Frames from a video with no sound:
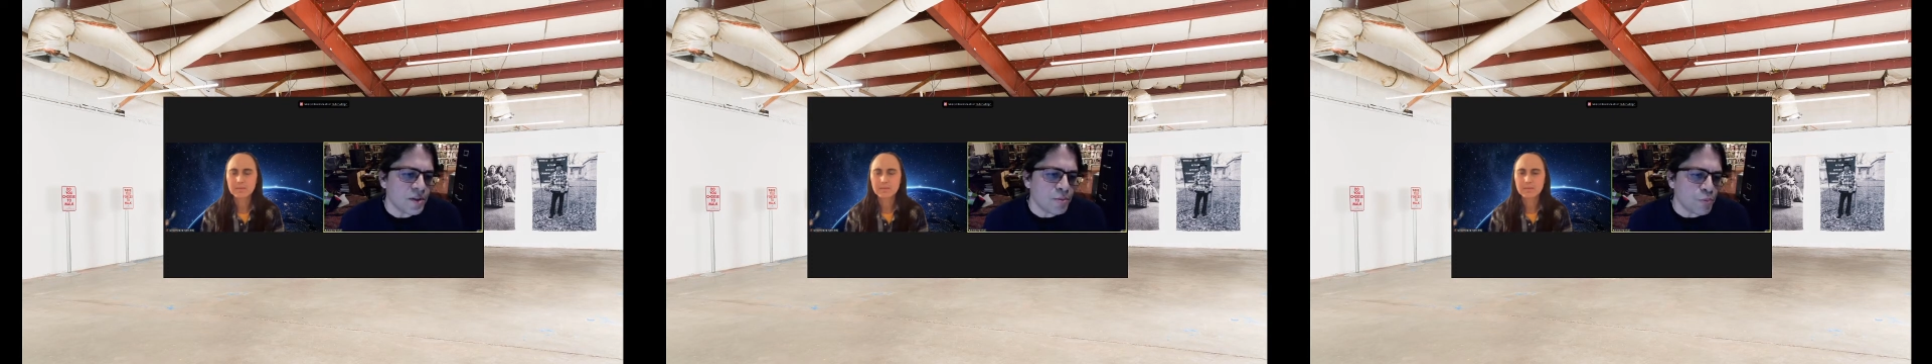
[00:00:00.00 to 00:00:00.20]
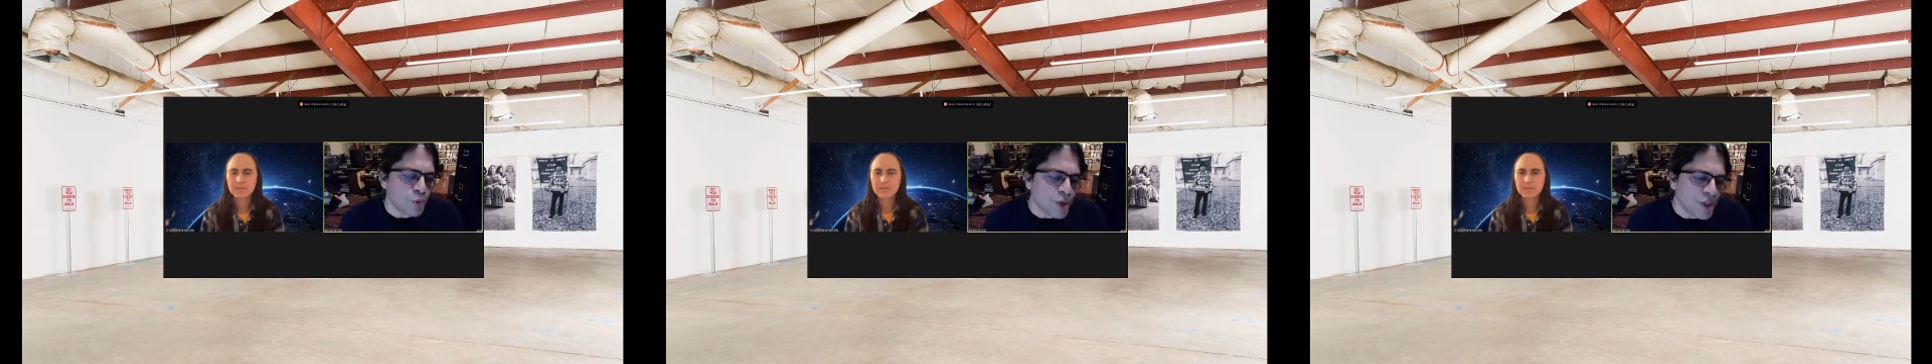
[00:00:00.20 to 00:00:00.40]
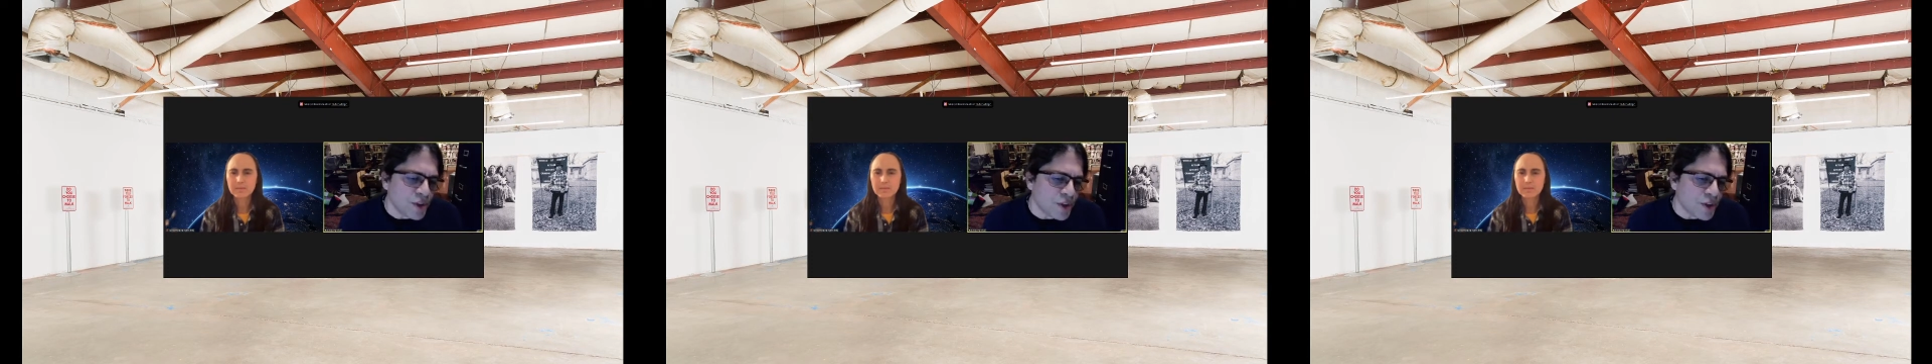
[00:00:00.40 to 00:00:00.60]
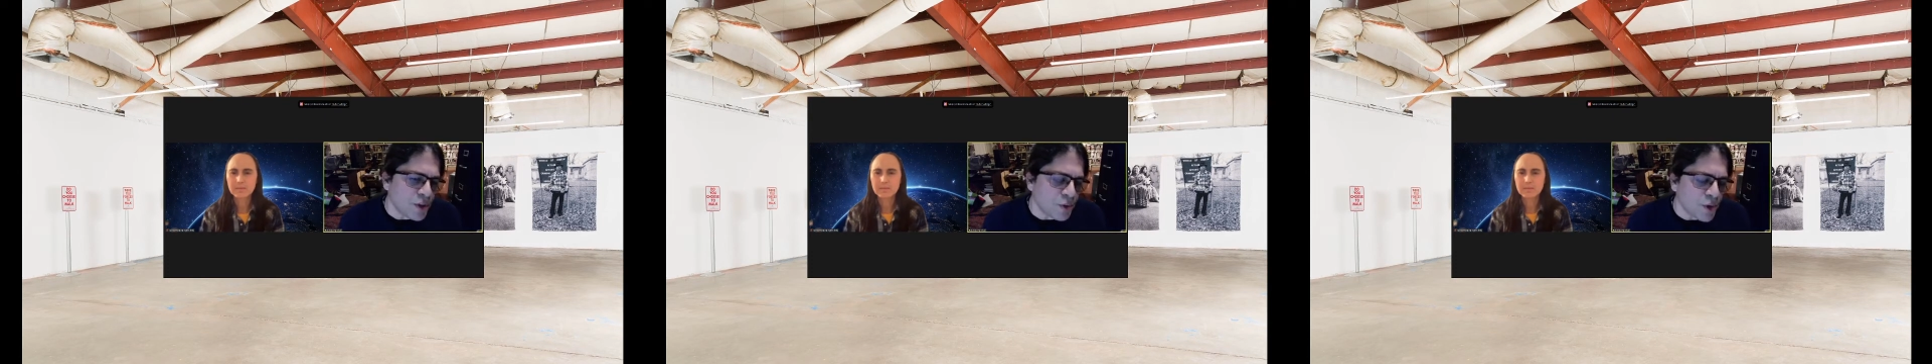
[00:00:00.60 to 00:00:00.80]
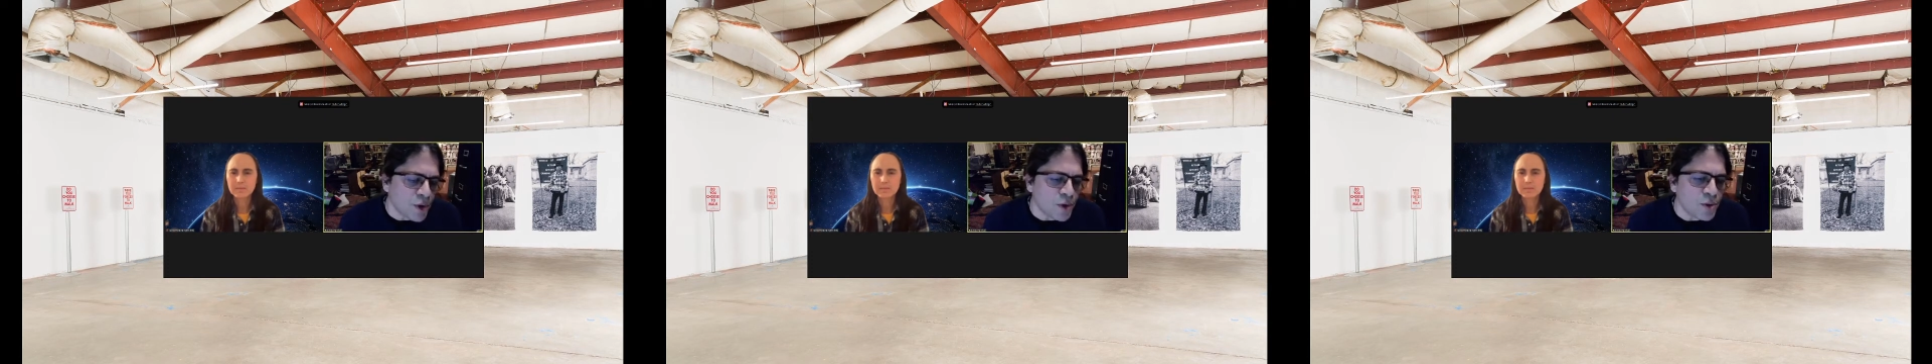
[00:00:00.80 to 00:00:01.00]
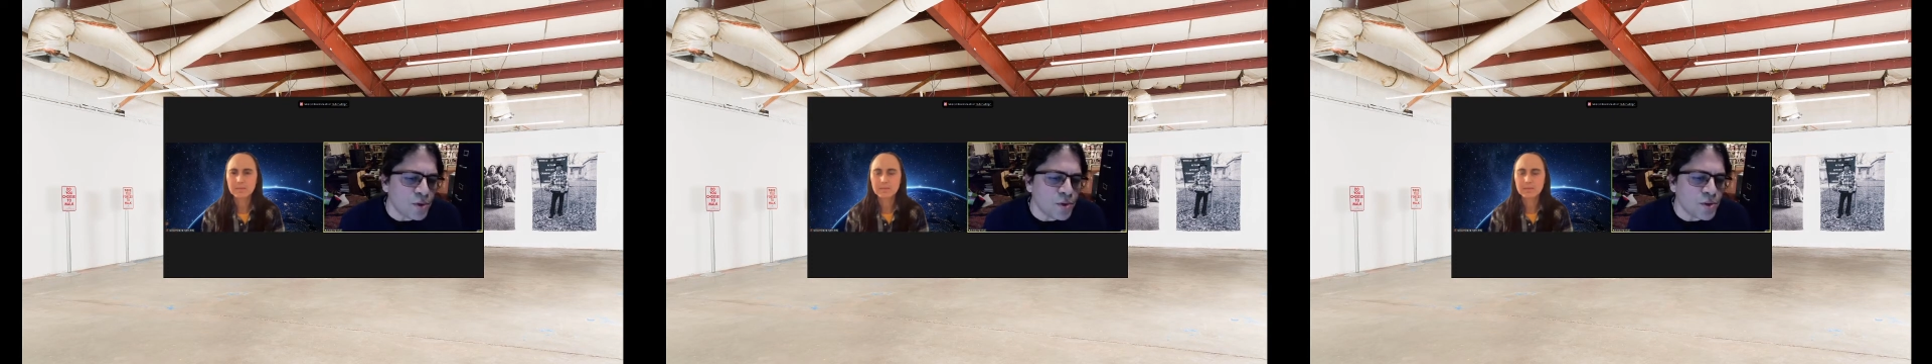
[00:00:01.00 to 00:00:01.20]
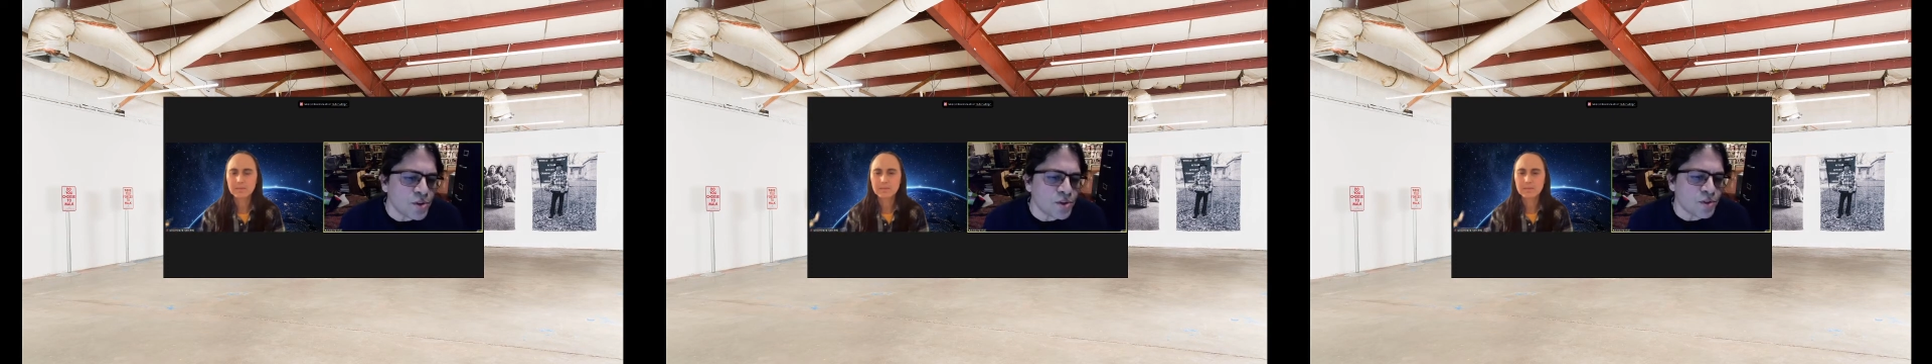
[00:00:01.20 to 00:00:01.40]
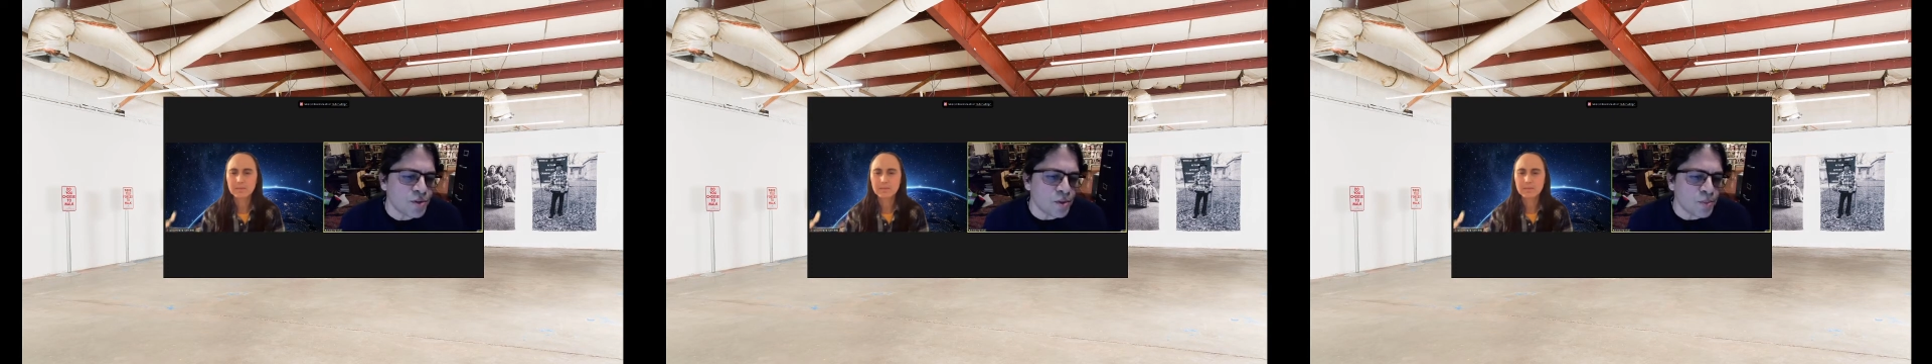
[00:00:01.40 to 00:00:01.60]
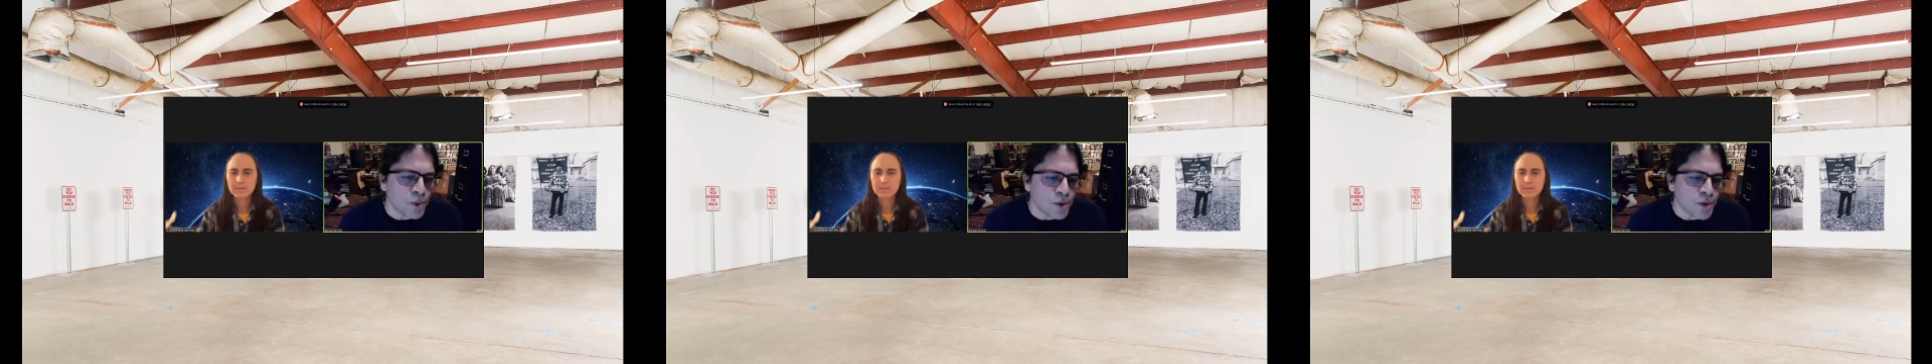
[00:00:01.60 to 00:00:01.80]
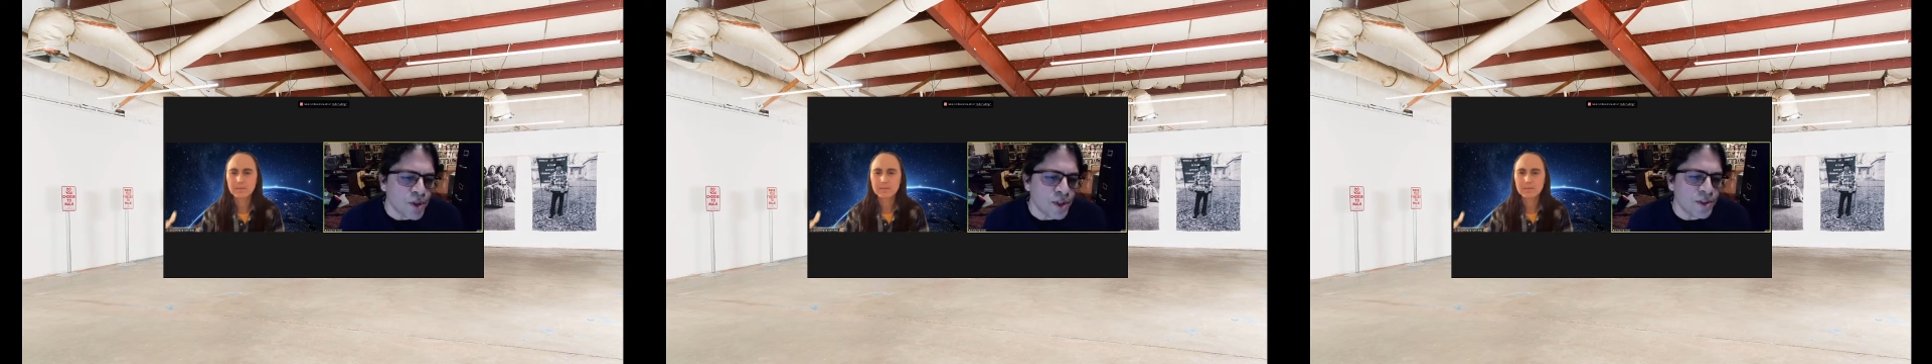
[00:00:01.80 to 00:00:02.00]
breathing grows from the
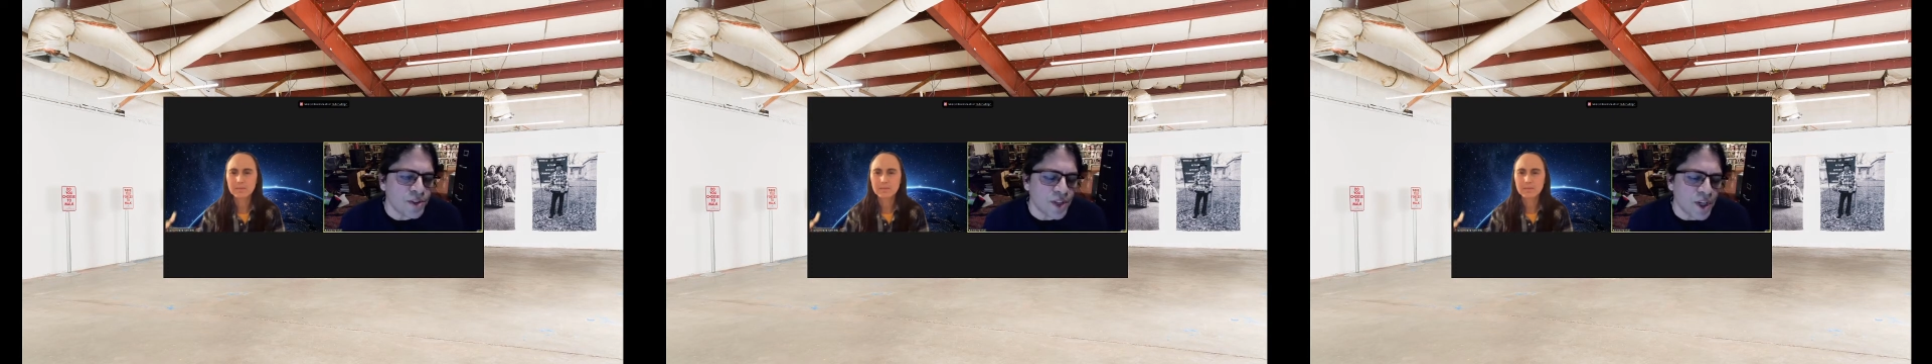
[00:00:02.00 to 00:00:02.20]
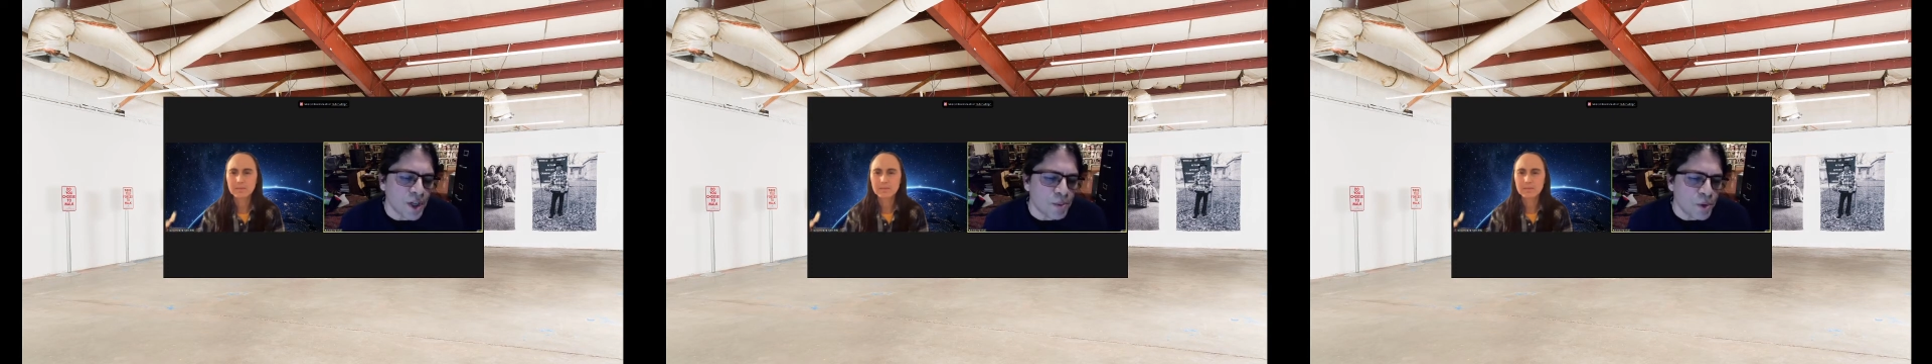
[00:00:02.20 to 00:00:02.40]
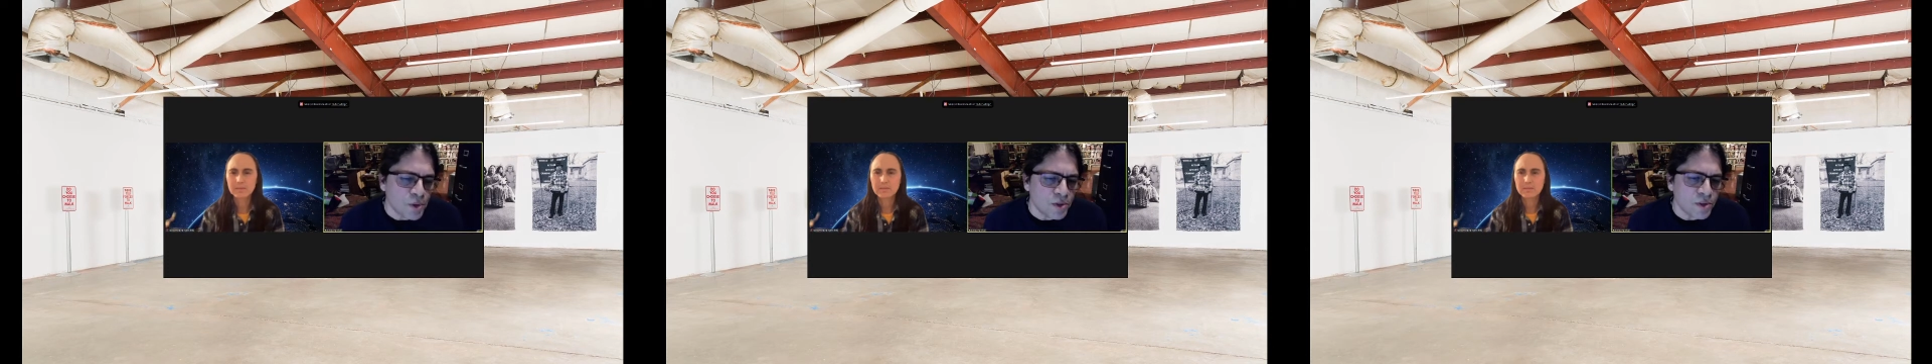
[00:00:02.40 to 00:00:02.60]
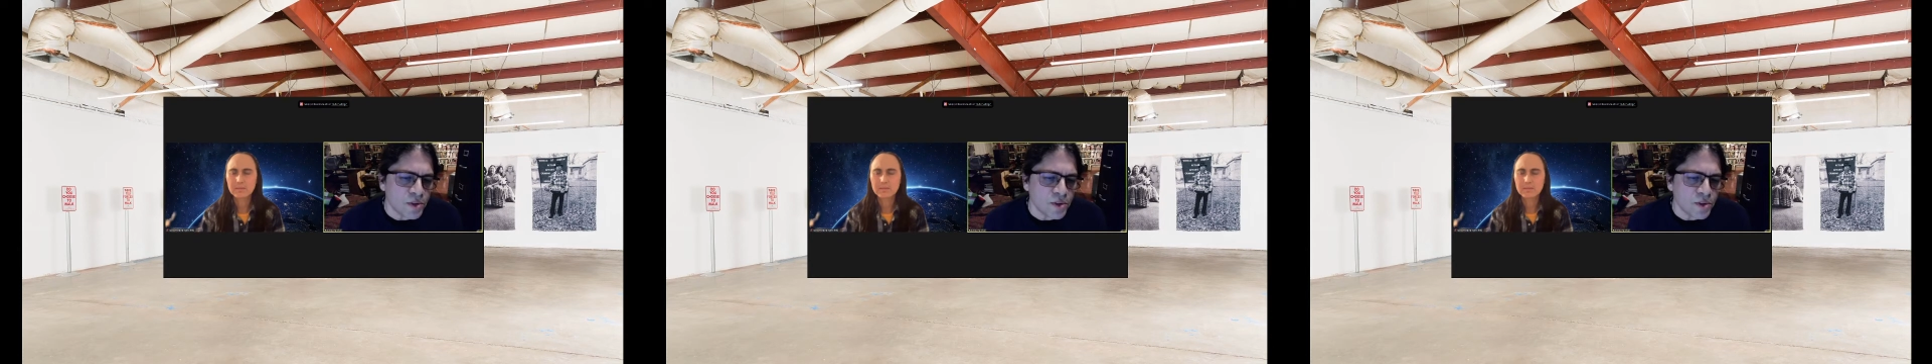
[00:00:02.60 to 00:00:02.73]
burning table